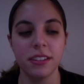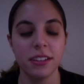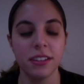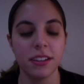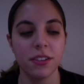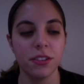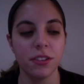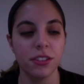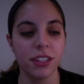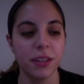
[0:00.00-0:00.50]

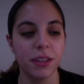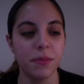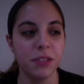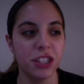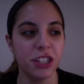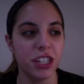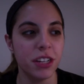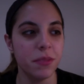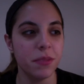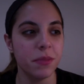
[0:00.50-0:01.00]
calls him
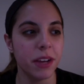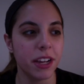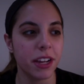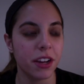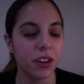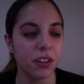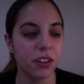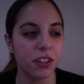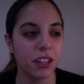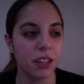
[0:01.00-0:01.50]
Jim, I
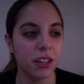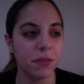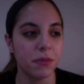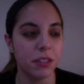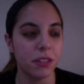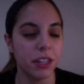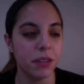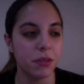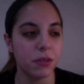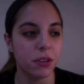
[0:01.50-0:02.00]
call him
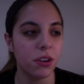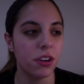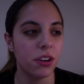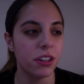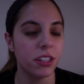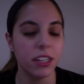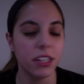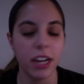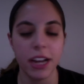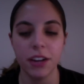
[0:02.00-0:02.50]
James
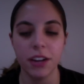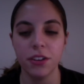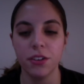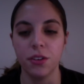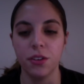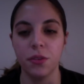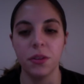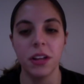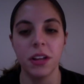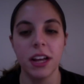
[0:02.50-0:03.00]
Gordon, I don't
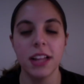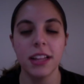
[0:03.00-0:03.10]
know,